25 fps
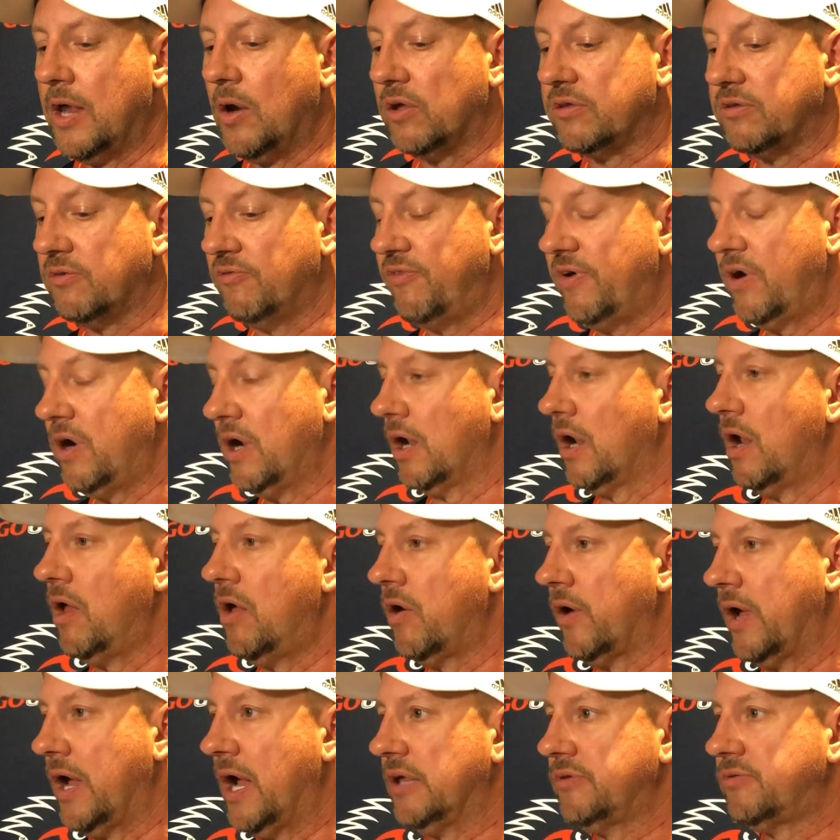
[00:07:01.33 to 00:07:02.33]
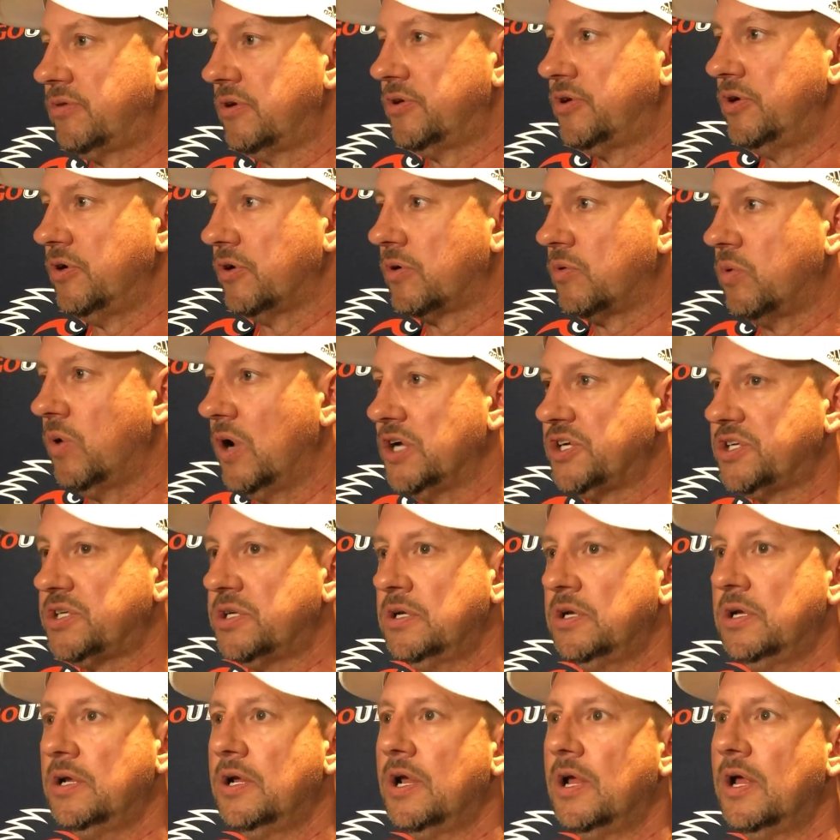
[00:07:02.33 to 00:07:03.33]
know it's a very long answer to your
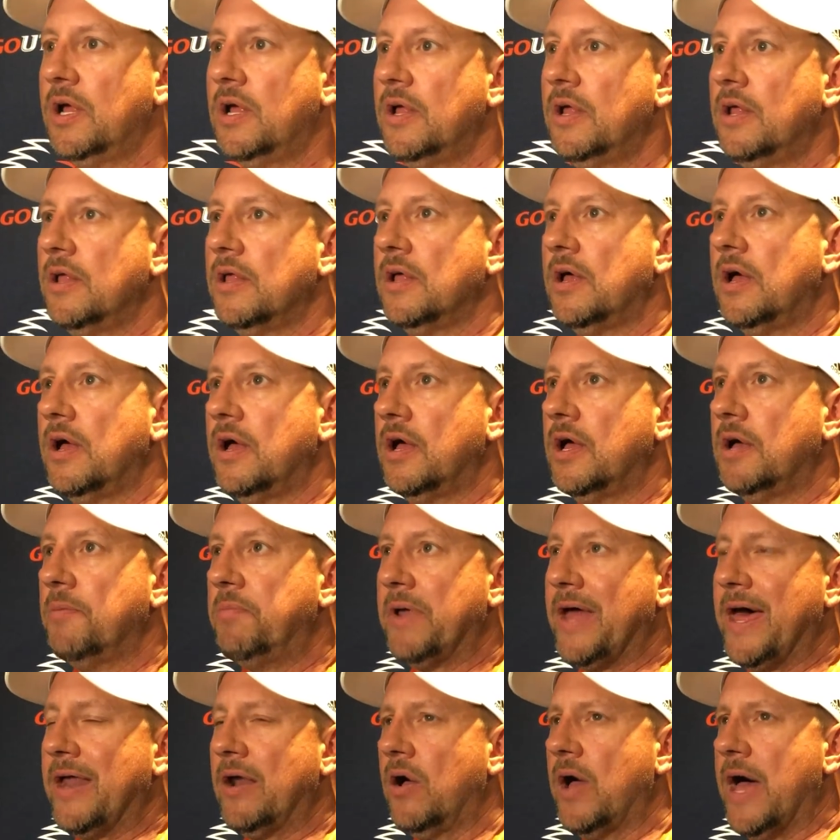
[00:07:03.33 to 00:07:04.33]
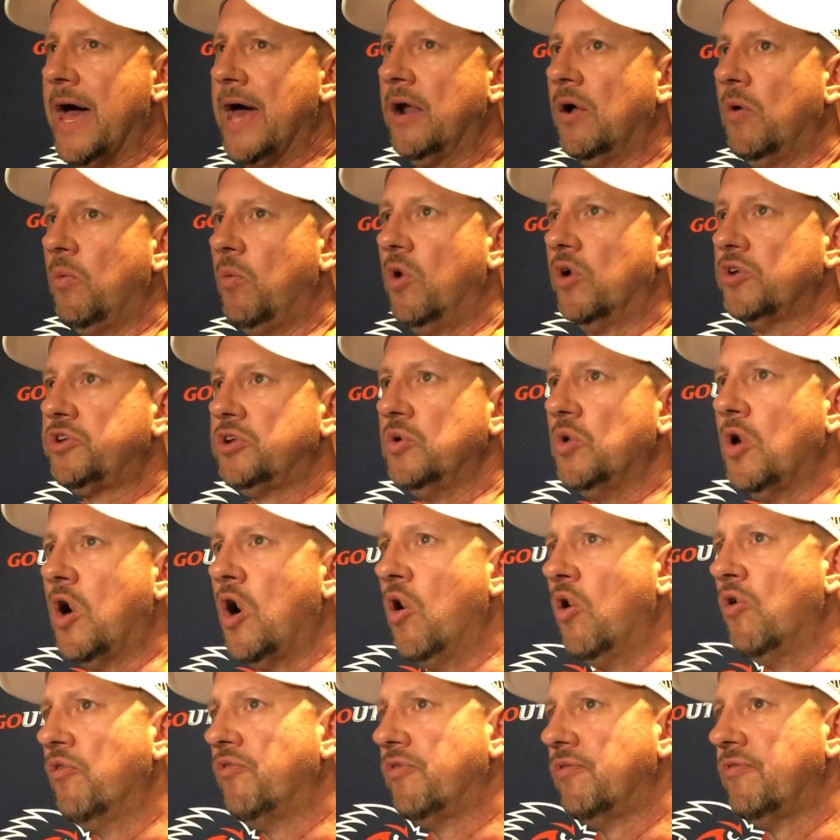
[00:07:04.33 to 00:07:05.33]
question, uh, but I don't I don't want to
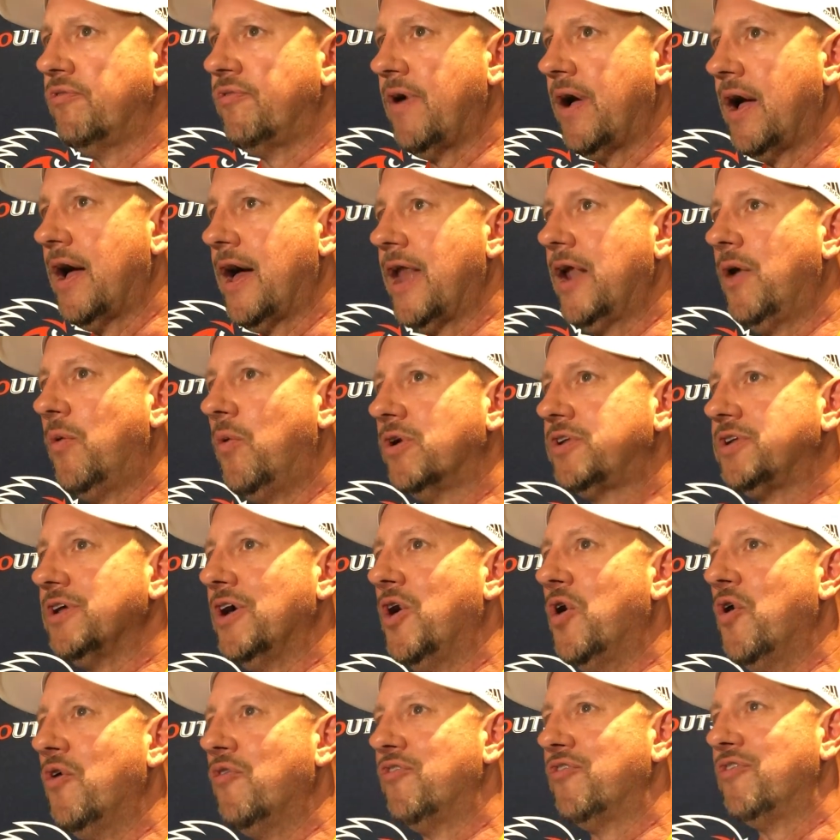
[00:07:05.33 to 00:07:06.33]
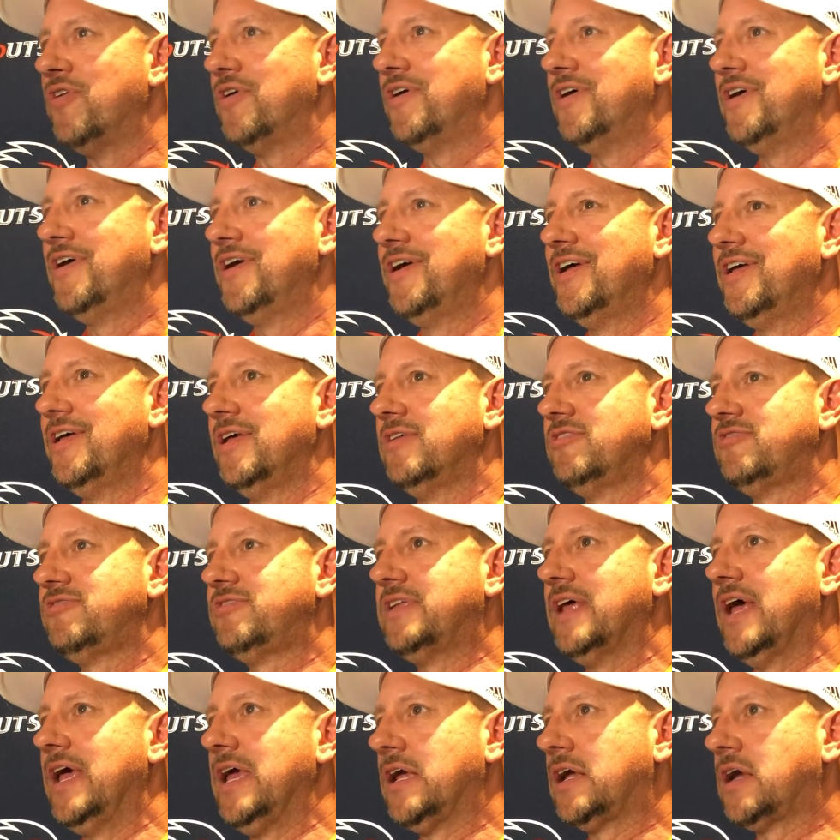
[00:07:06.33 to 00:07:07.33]
over I don't want to
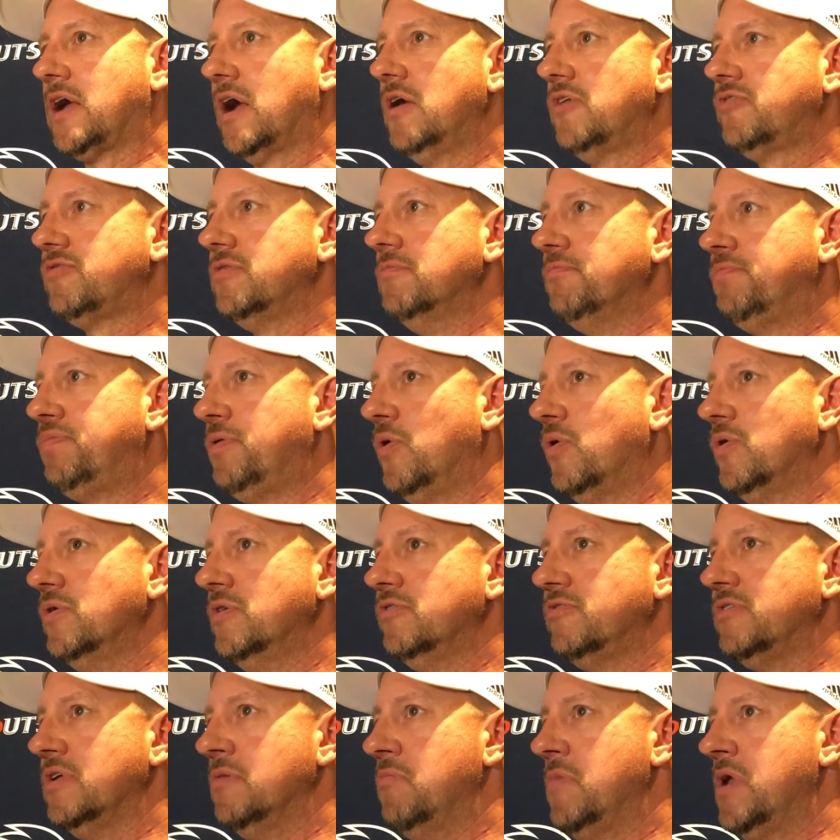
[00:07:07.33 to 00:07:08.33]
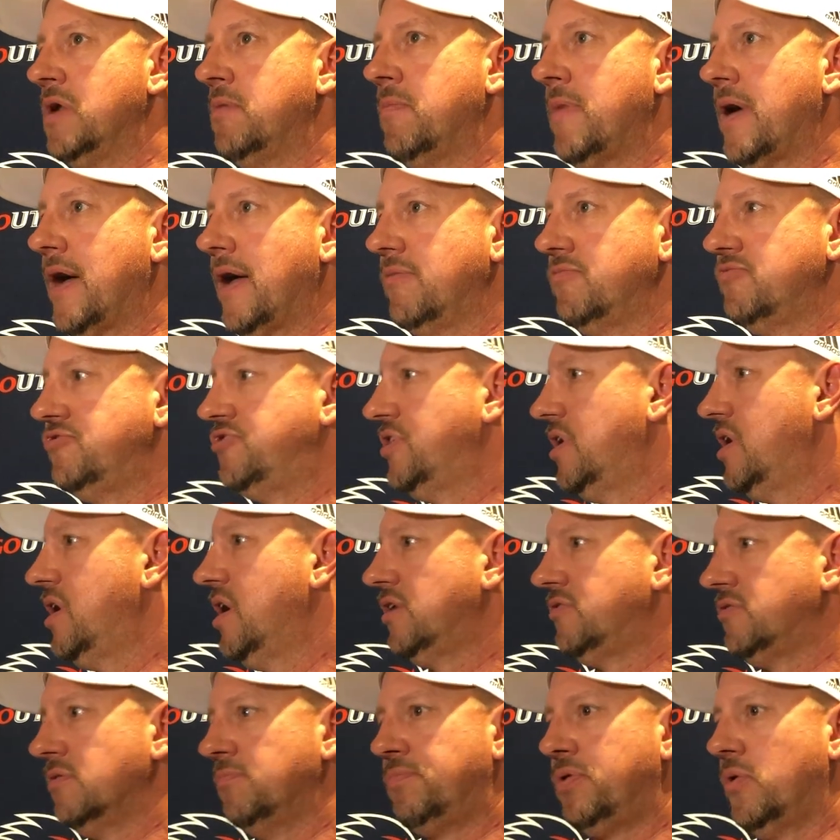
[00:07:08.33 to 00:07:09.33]
overstate Kurt's importance and minimize
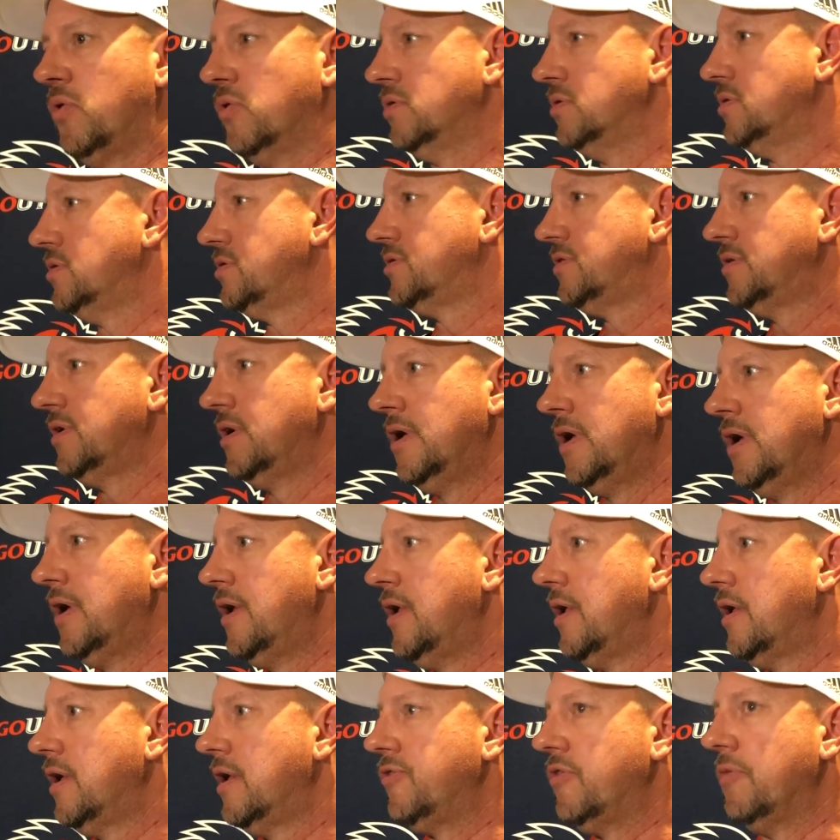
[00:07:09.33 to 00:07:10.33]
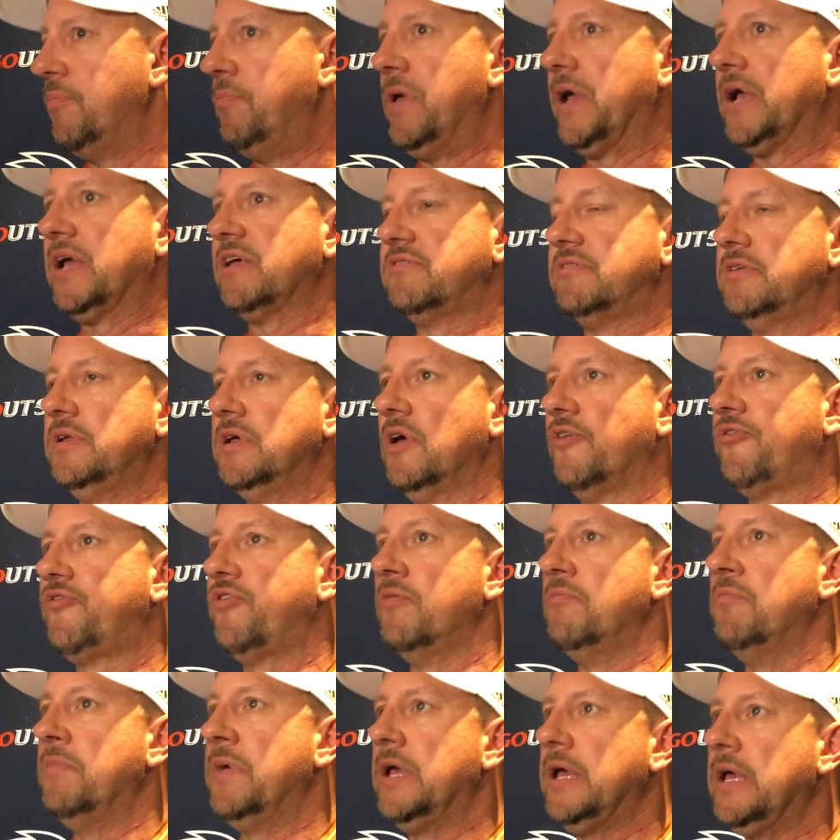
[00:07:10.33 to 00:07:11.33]
Jared's importance the biggest deal for
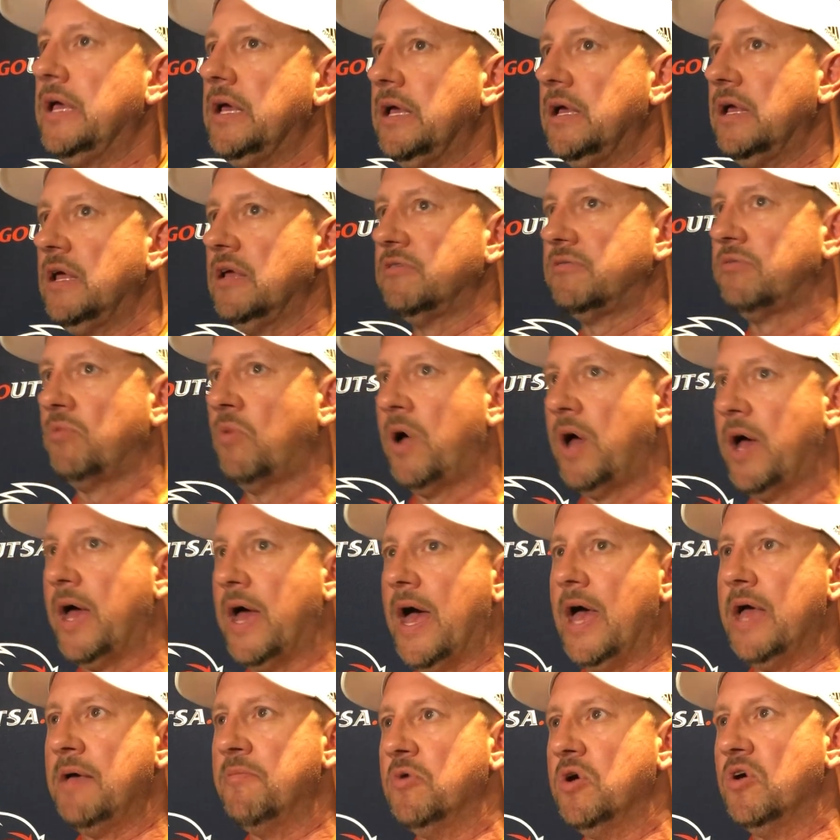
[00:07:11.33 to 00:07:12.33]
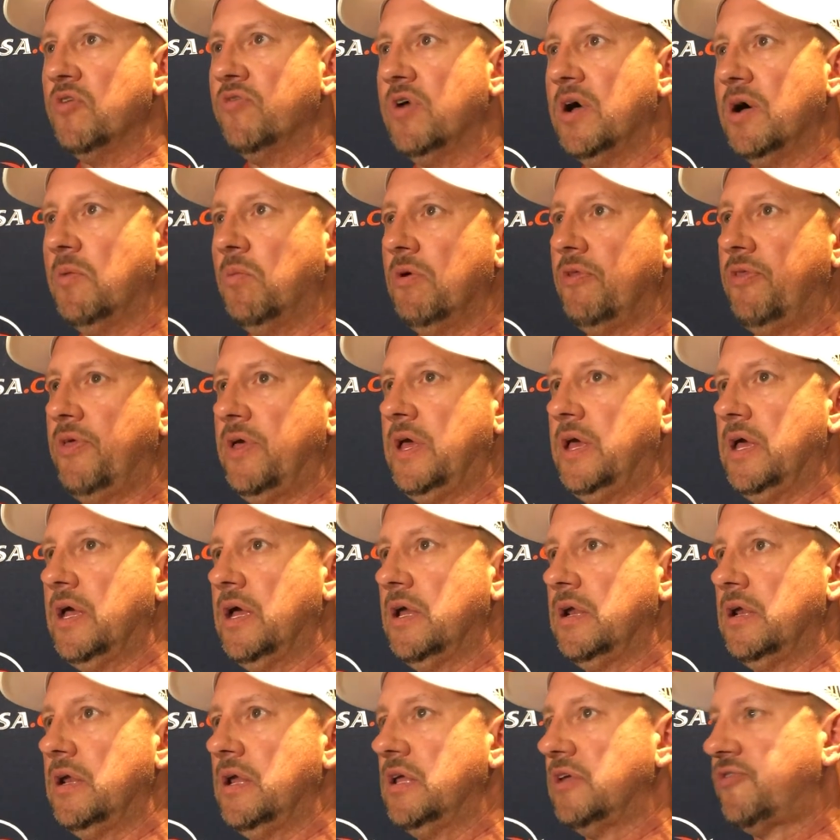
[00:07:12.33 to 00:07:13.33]
me is why I move up
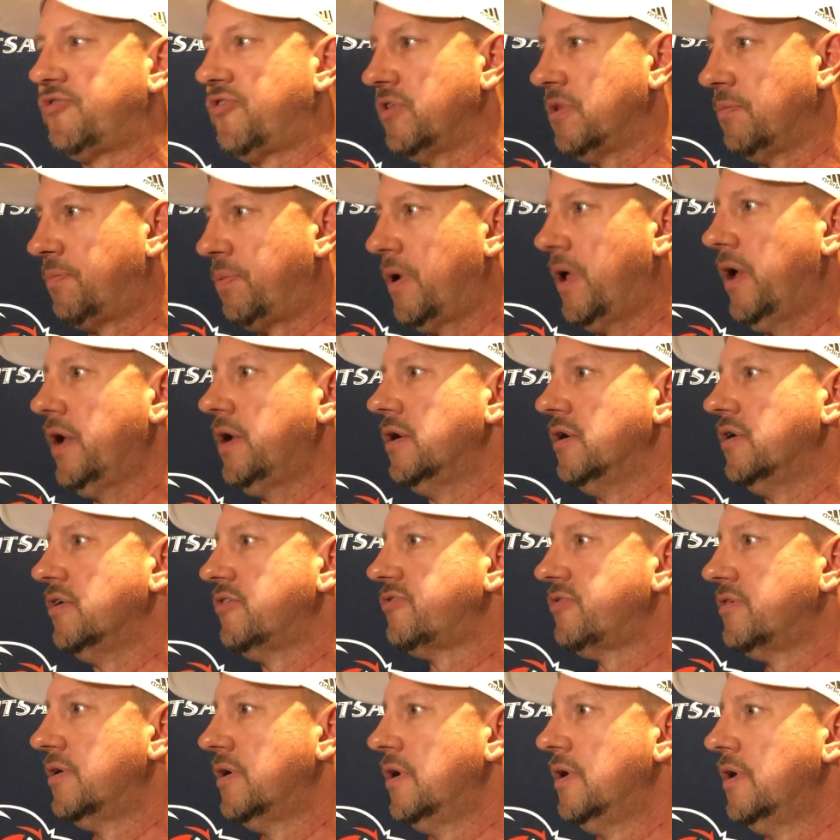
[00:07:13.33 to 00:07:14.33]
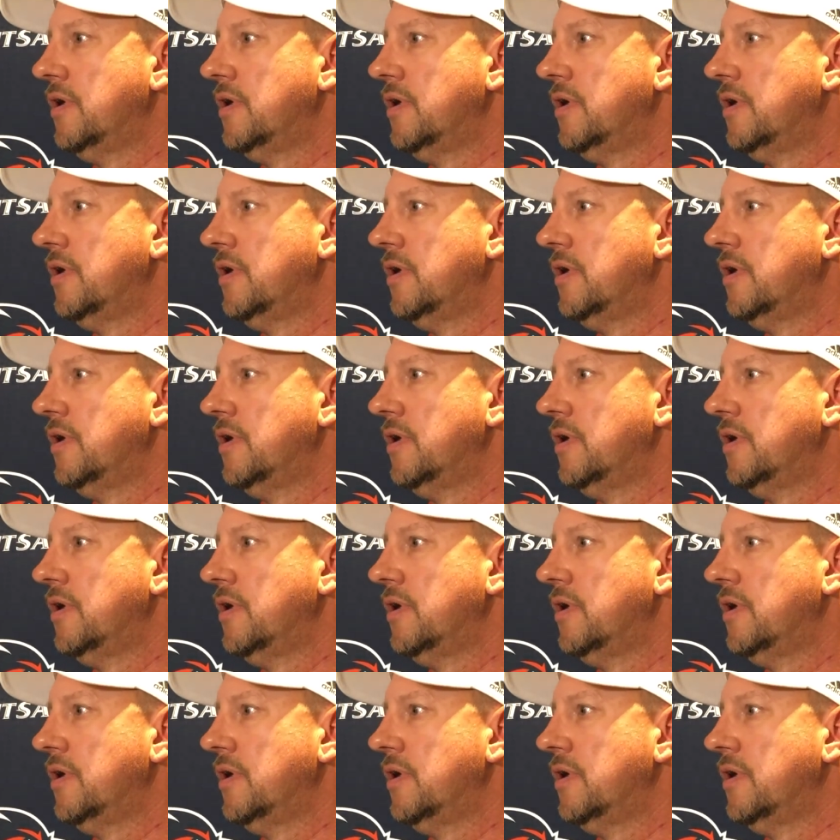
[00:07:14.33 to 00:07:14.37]
within is for the players.